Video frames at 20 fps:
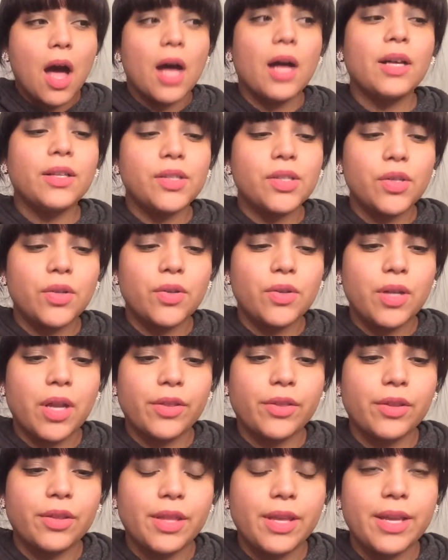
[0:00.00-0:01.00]
Also,
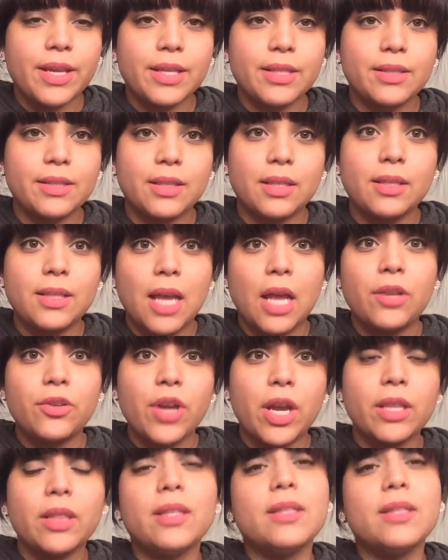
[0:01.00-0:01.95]
another thing is the soundtrack.